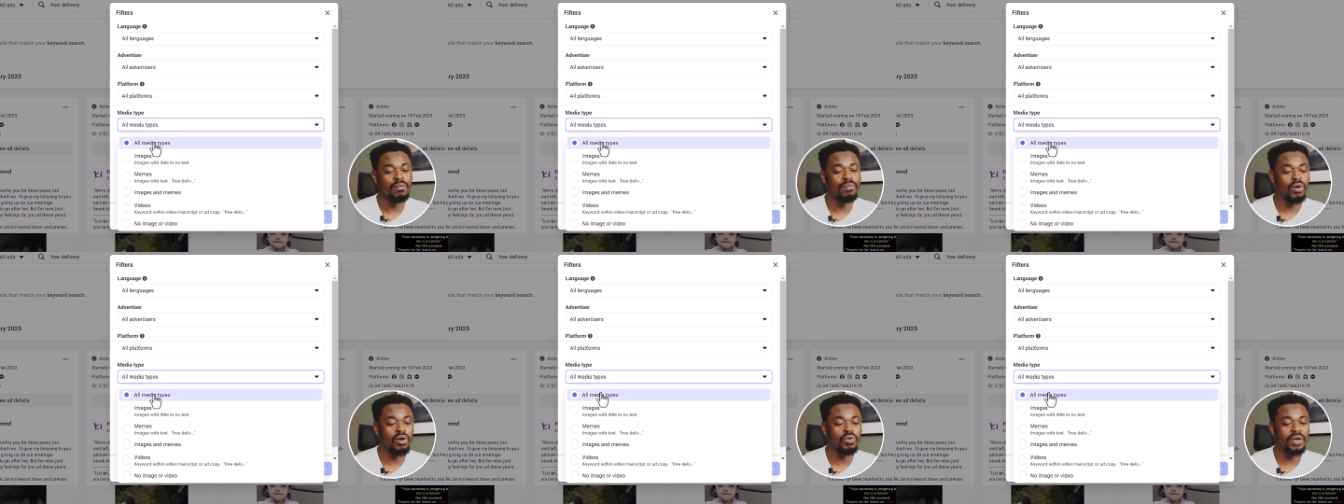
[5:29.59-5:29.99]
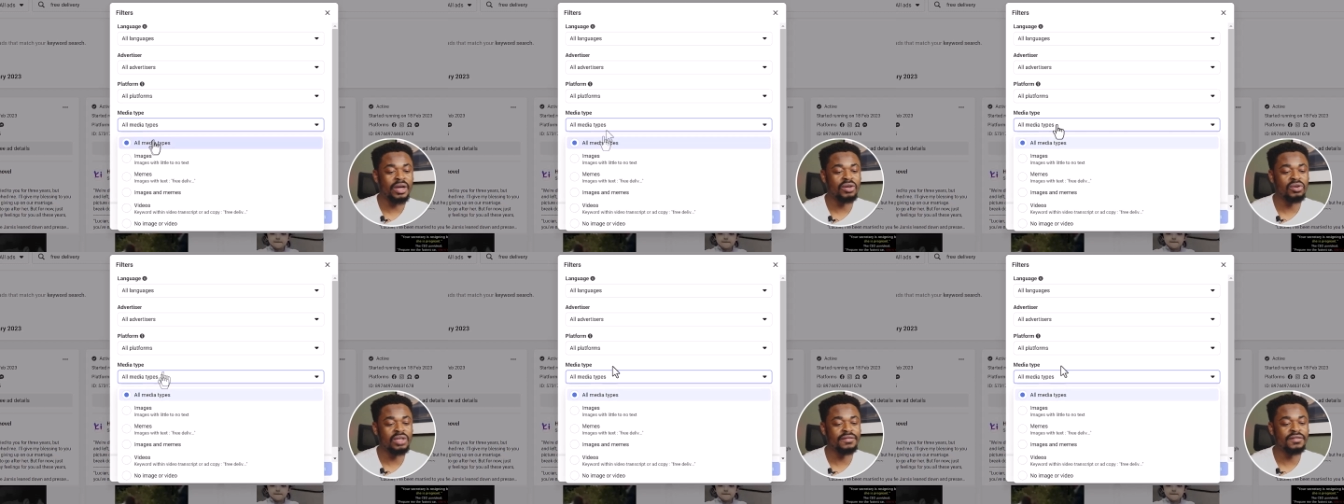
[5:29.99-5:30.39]
but we are
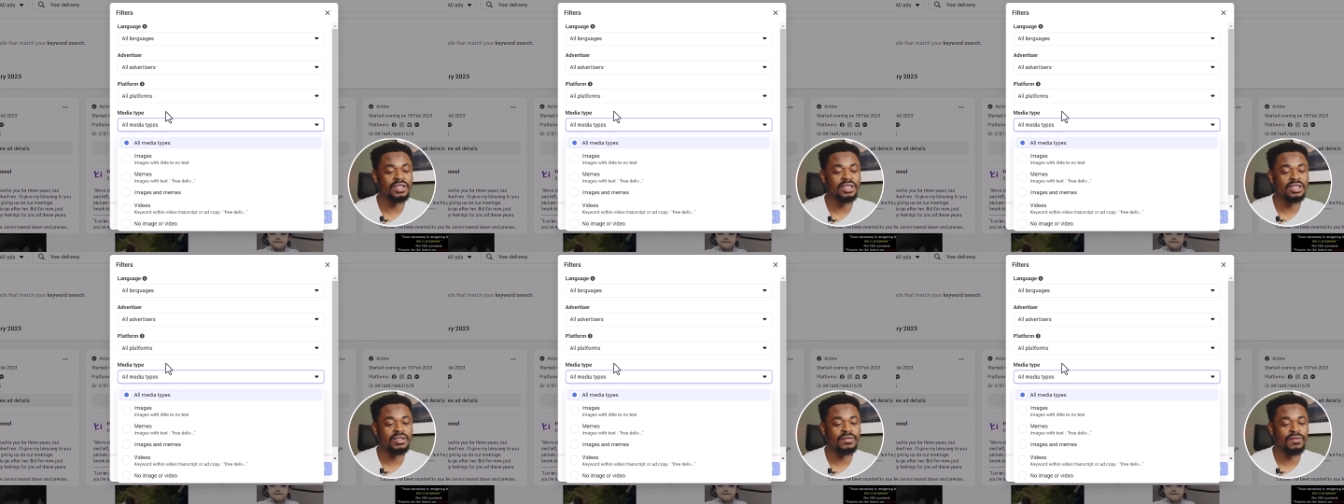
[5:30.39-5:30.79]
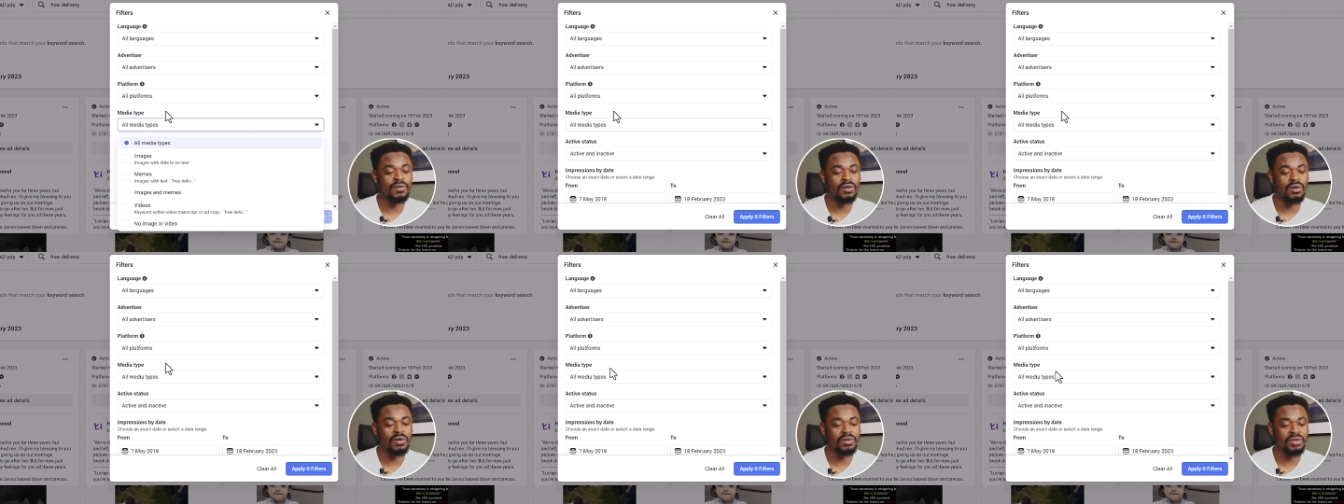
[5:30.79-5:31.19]
going to leave it
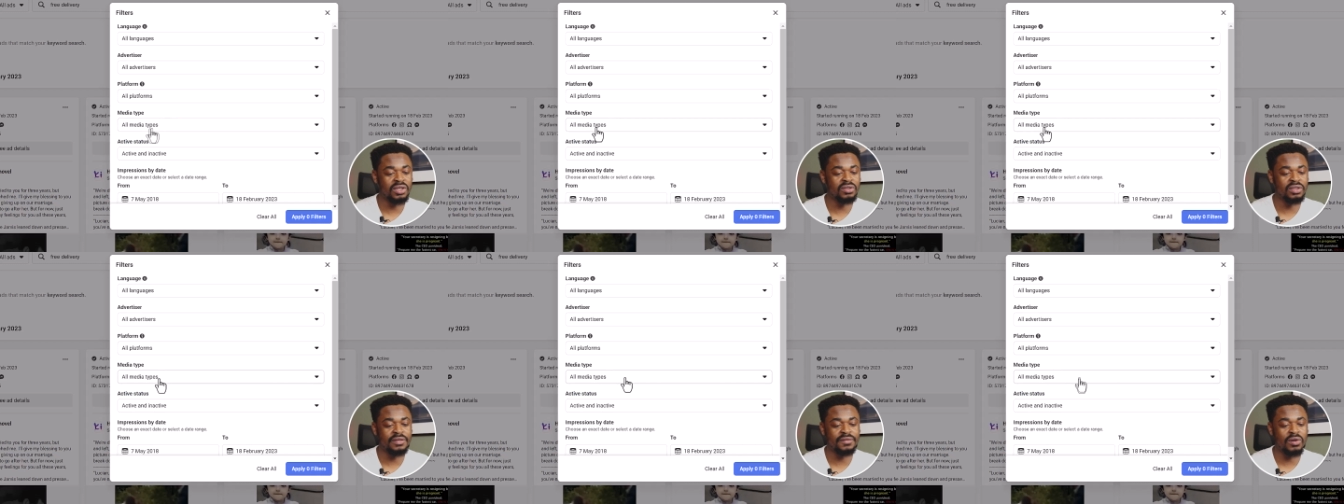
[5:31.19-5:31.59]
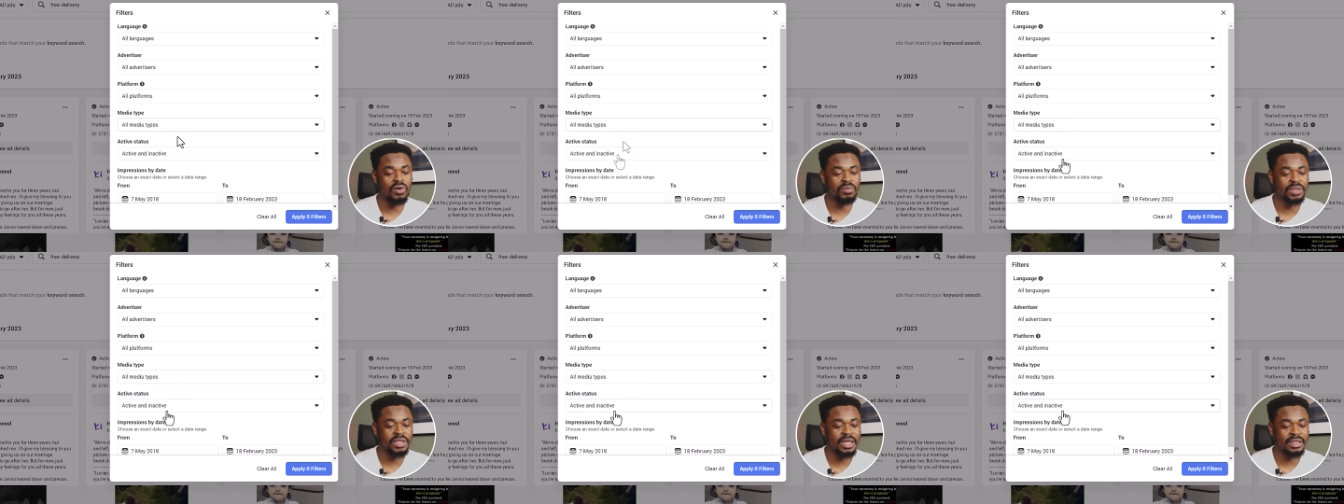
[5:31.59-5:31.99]
for we're going to leave
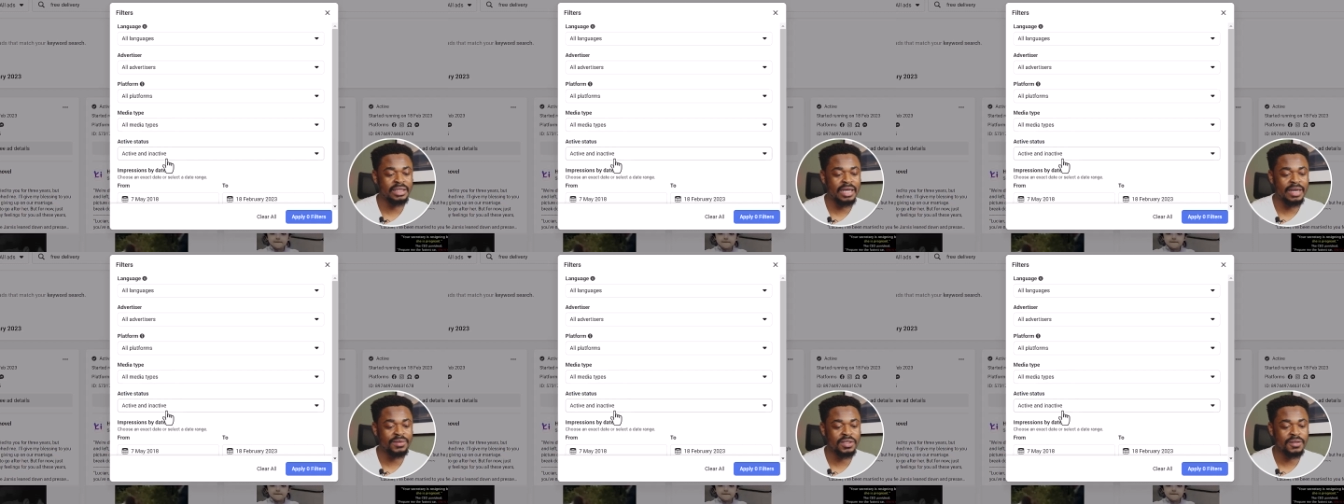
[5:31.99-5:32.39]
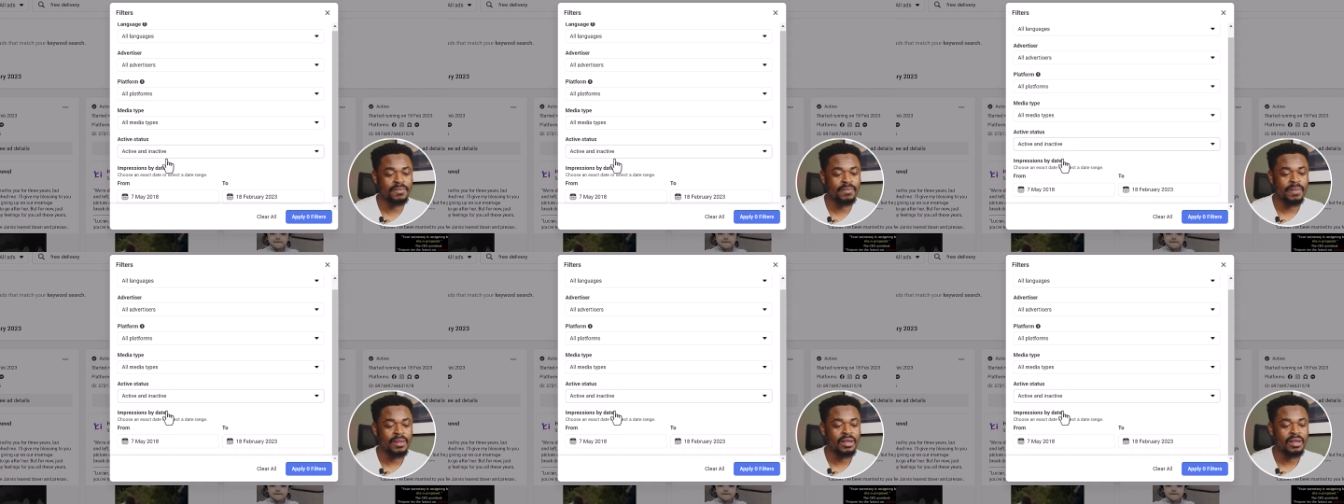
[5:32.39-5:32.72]
all media types